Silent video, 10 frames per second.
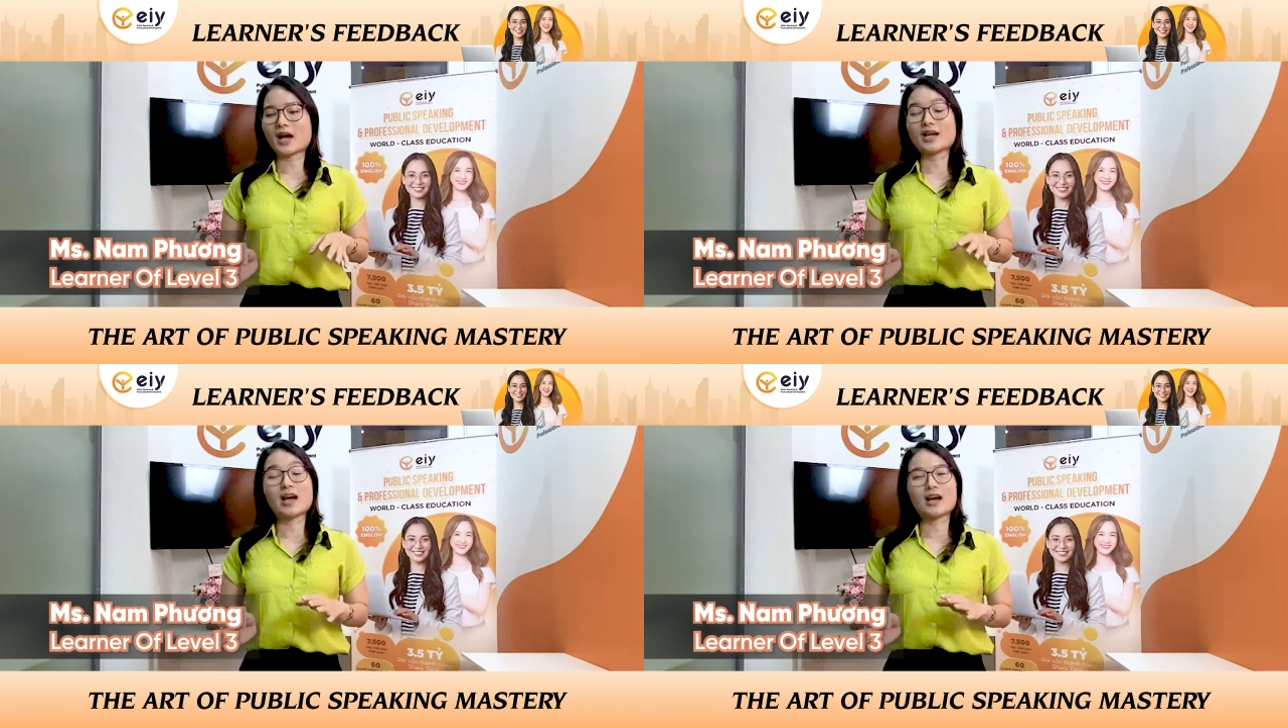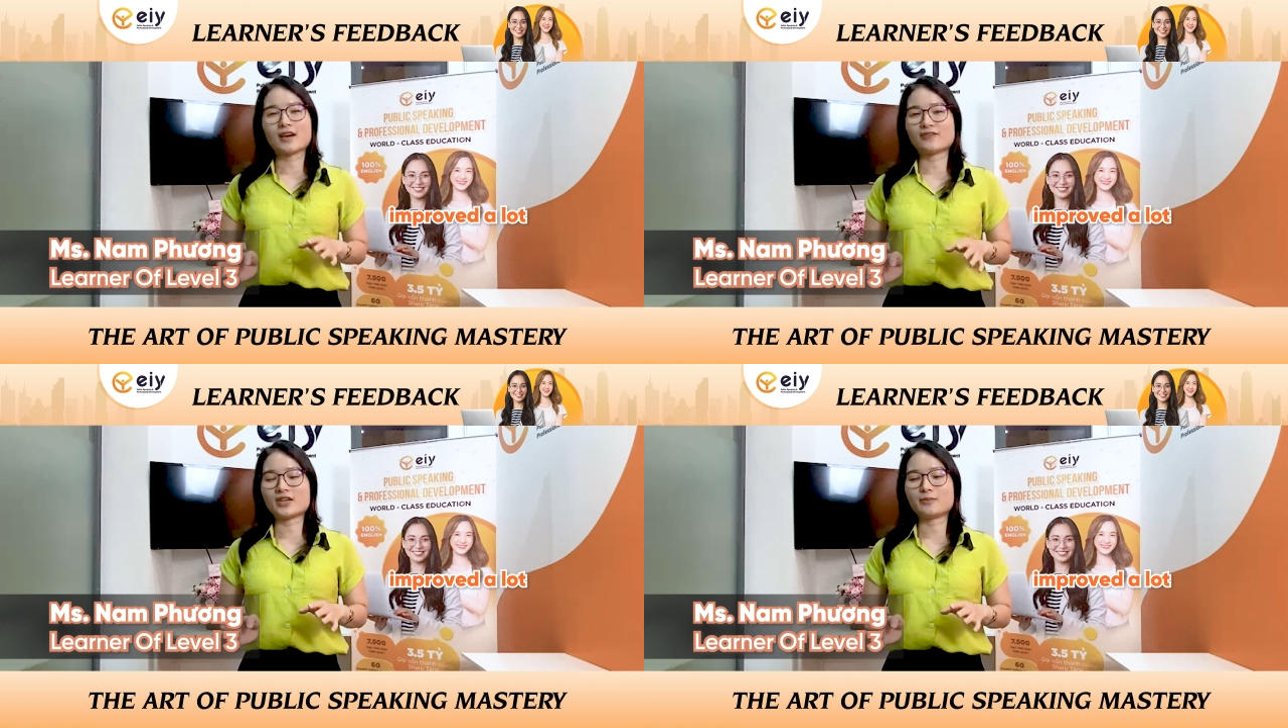I
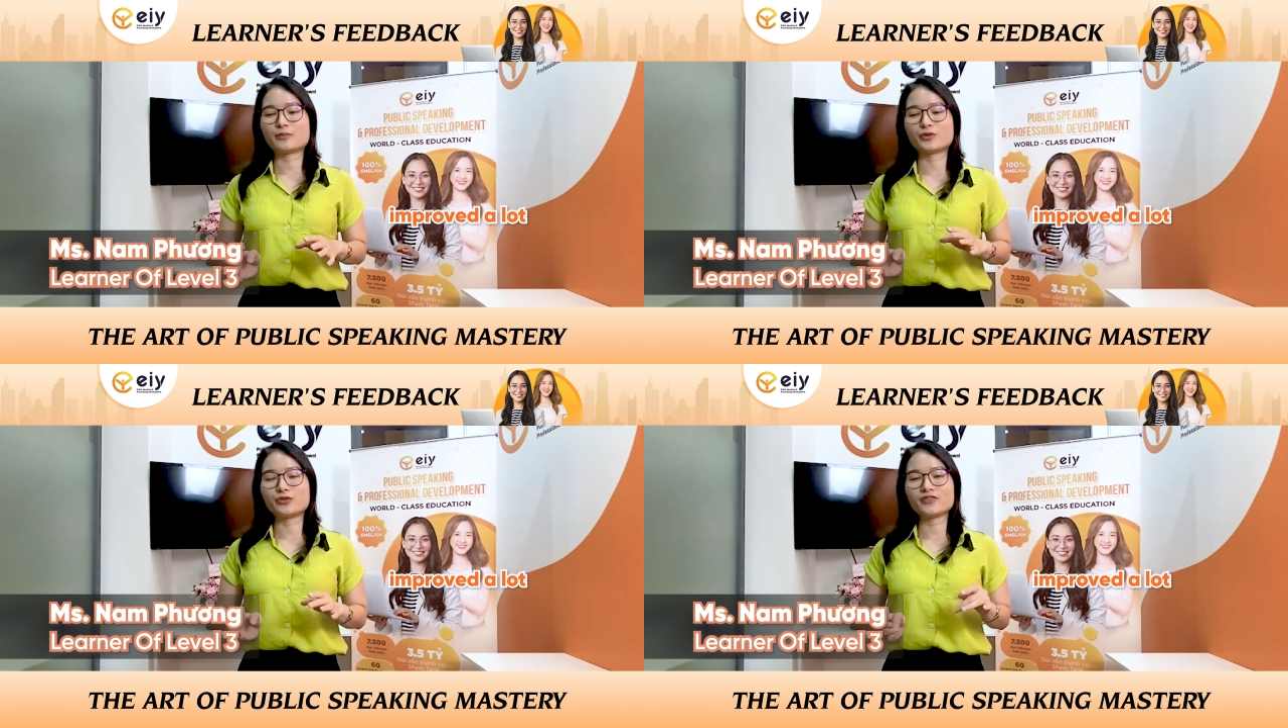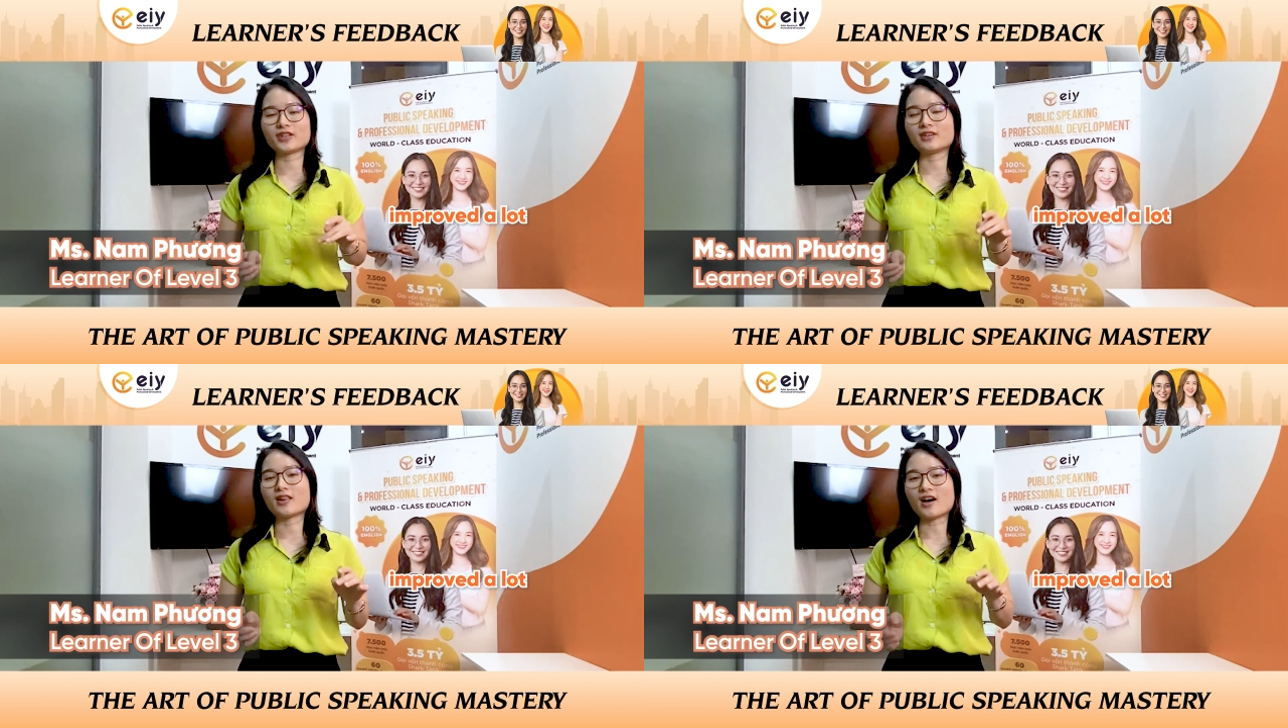have improved
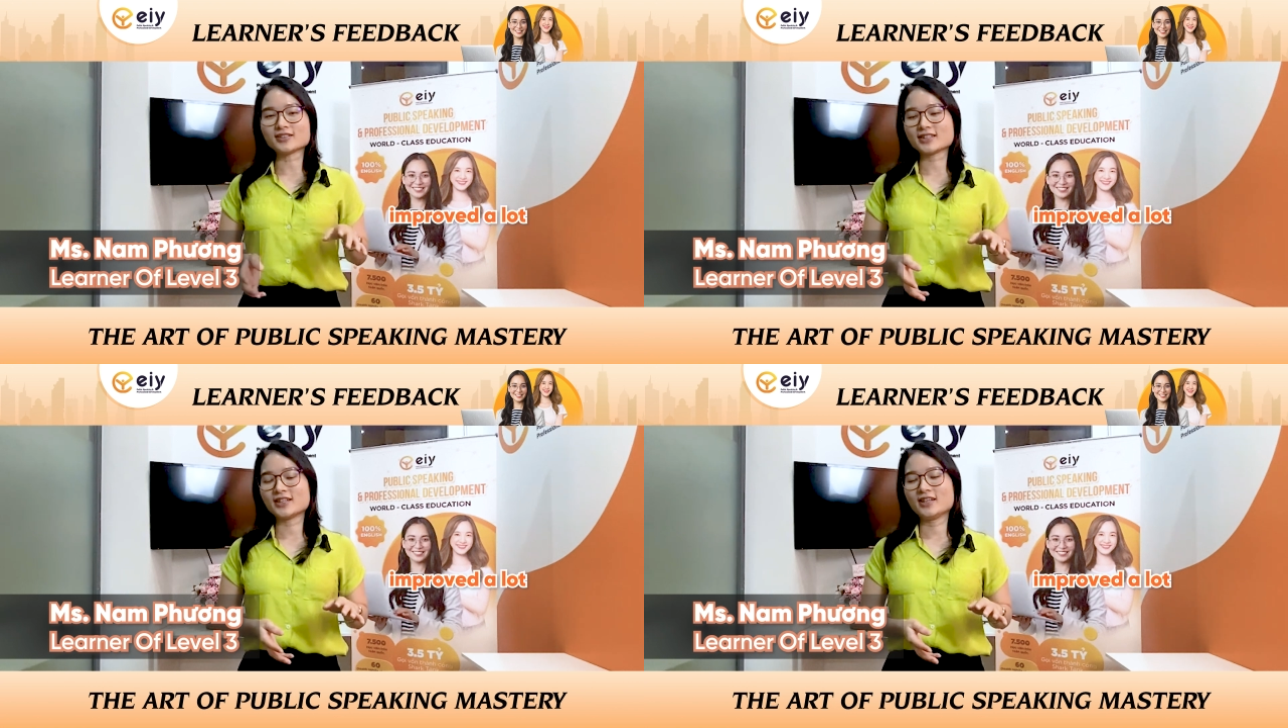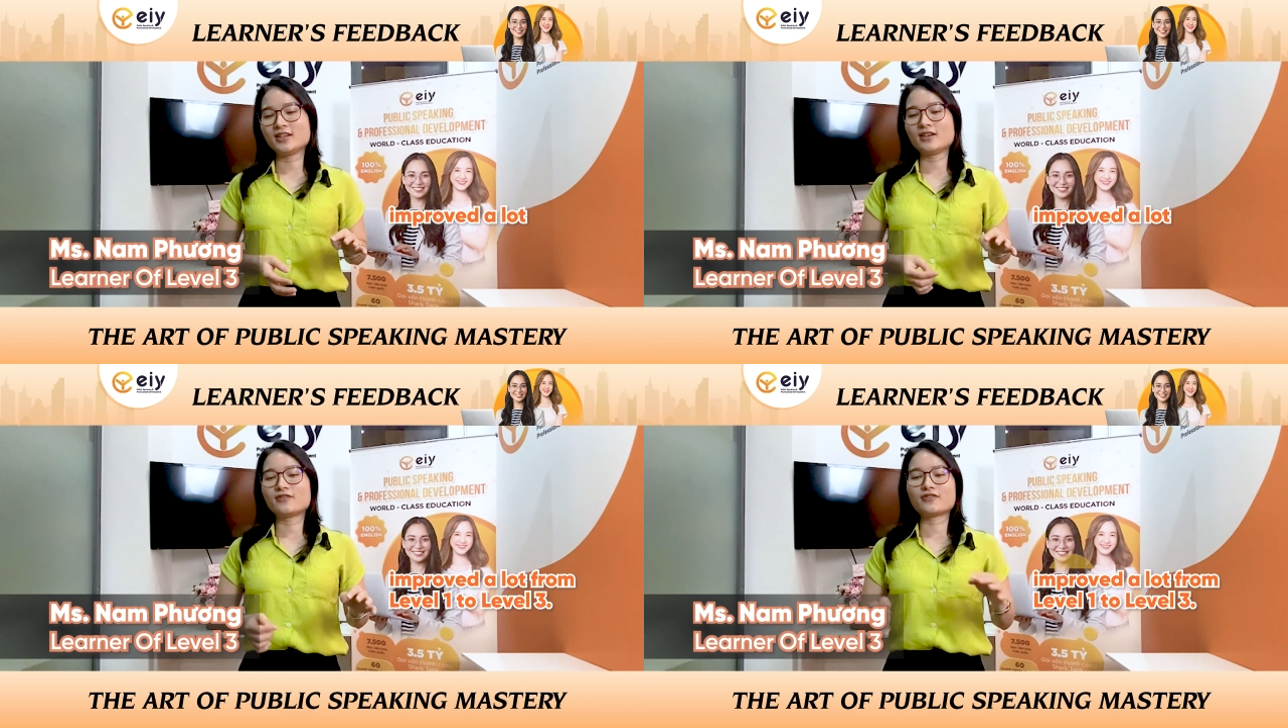a lot
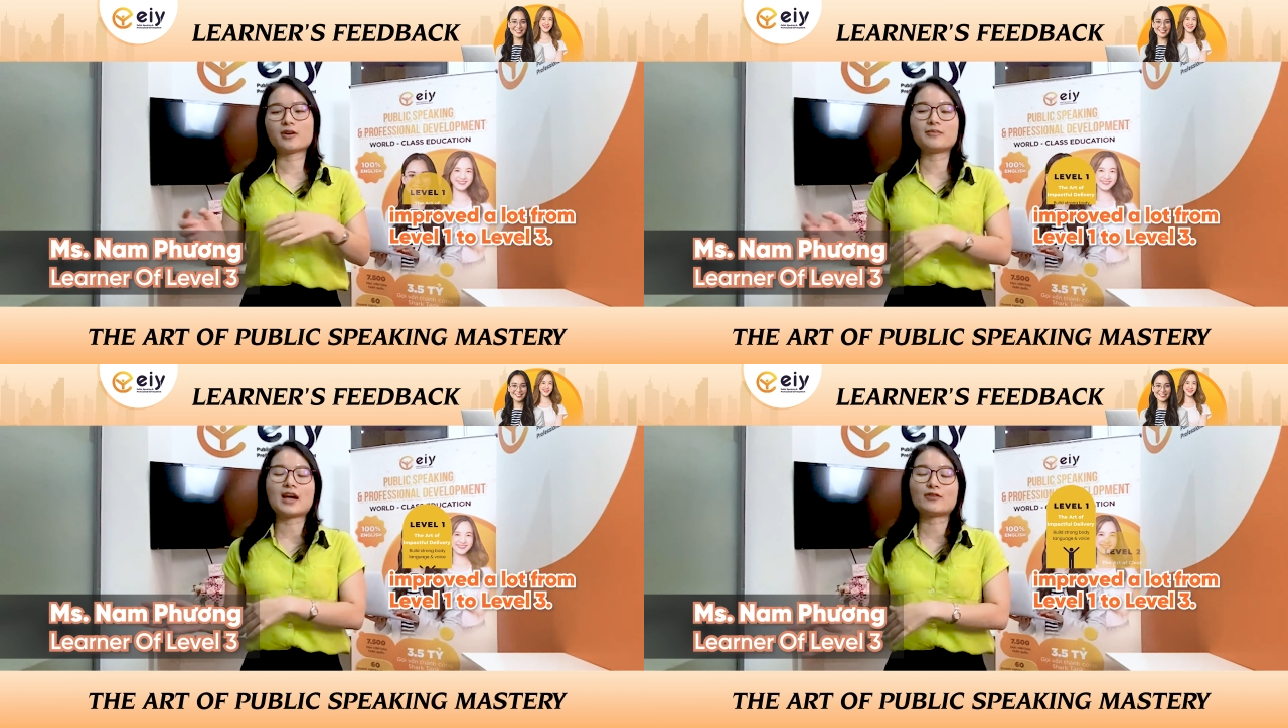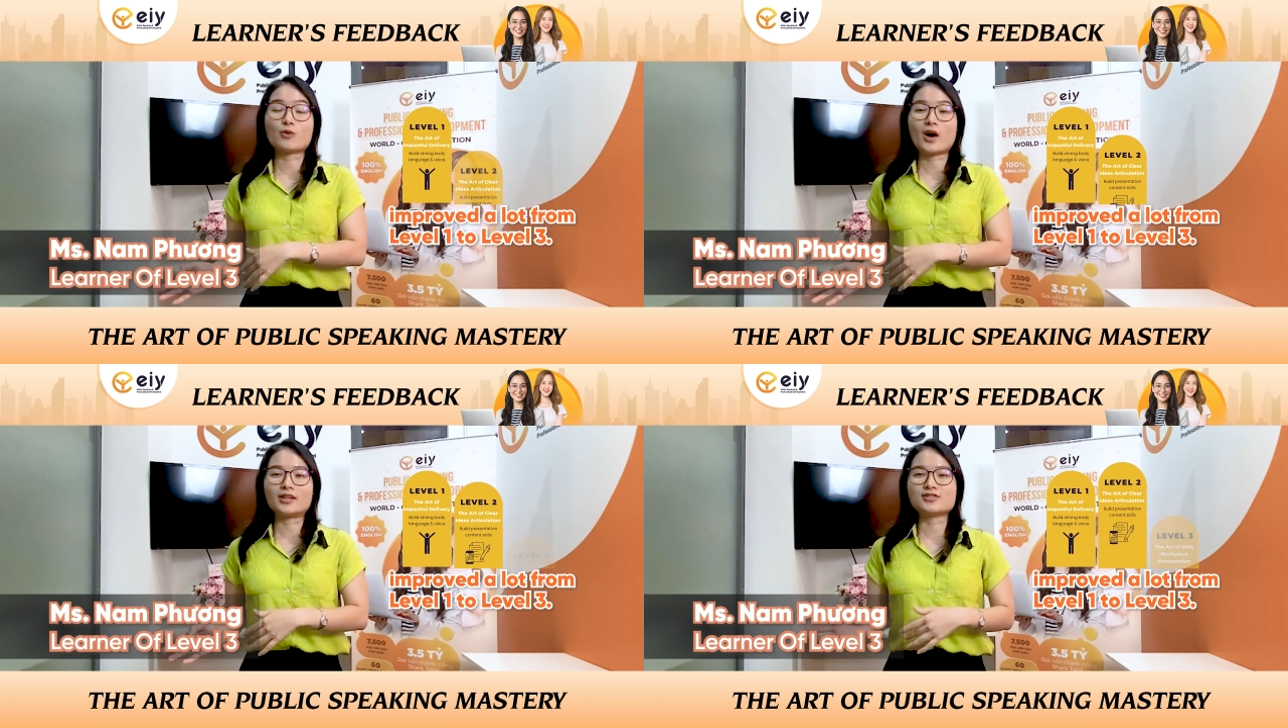from level
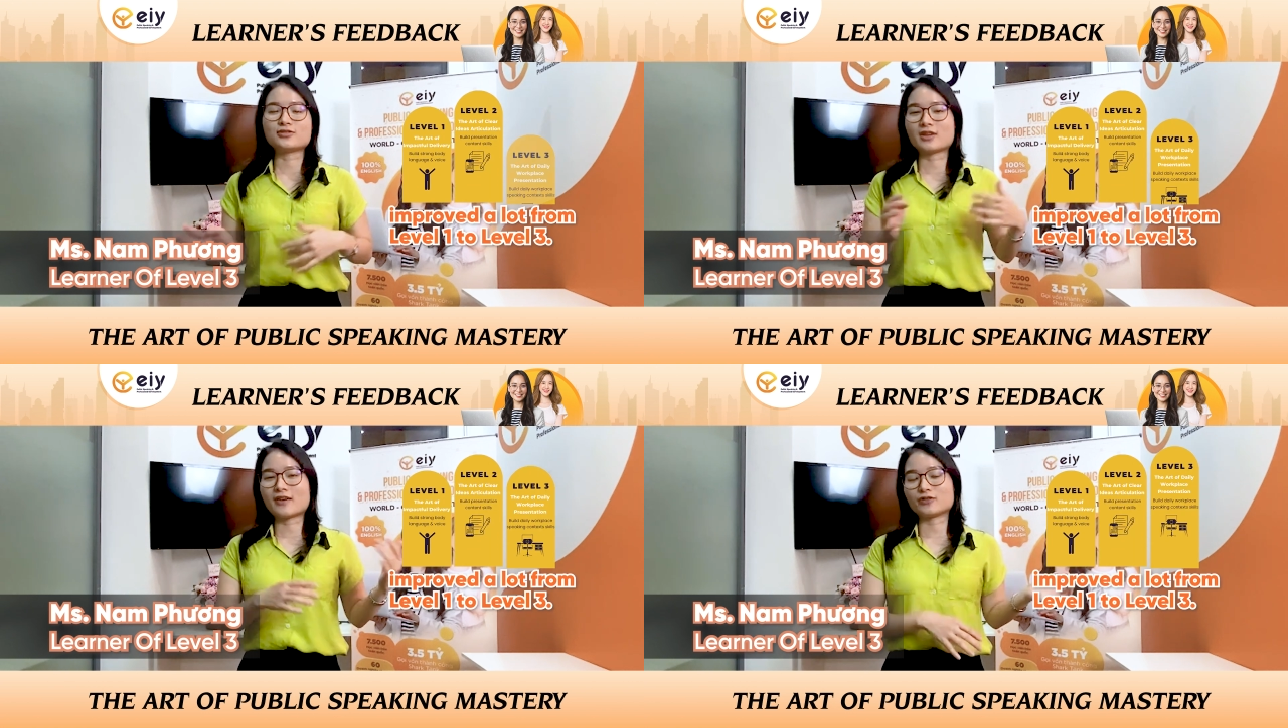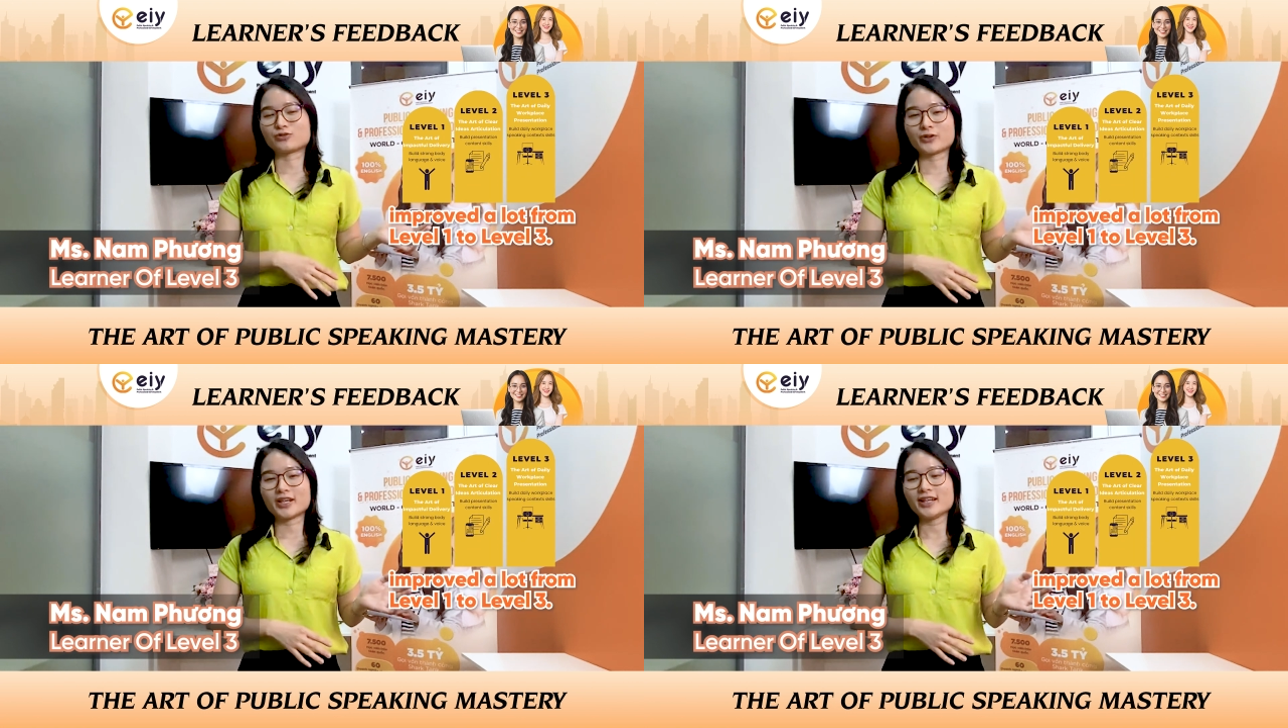1 to level
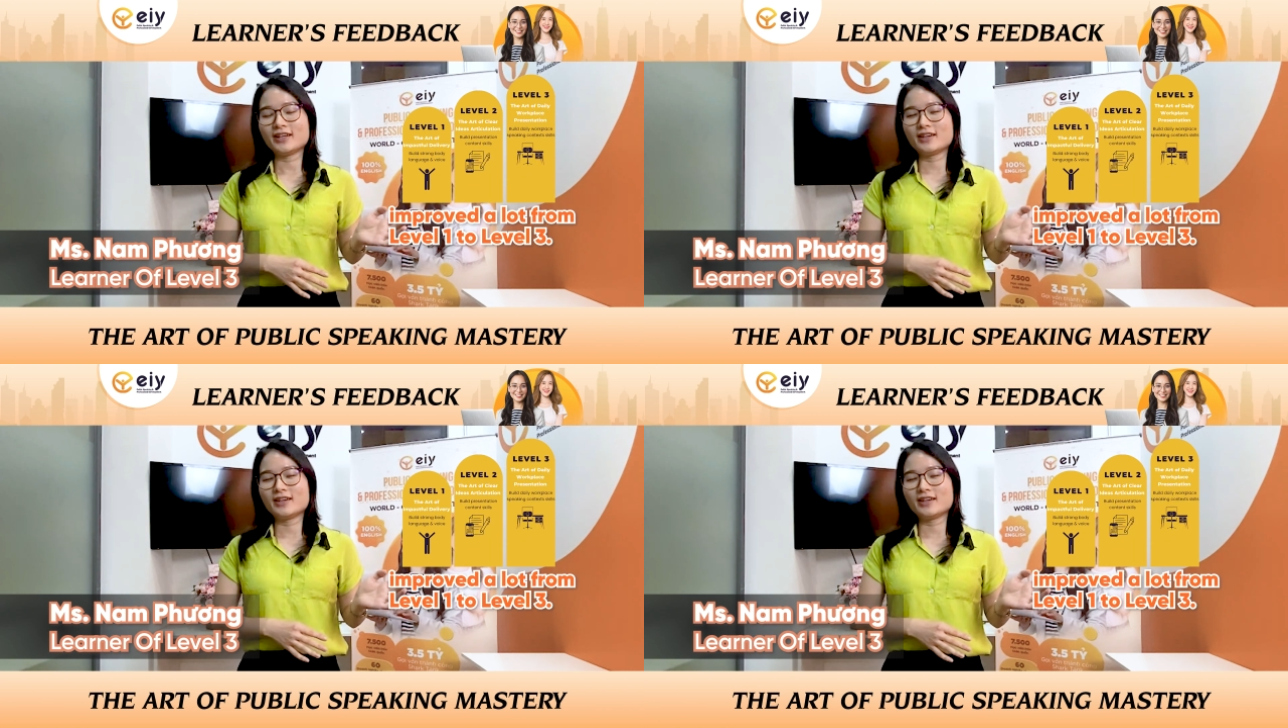3.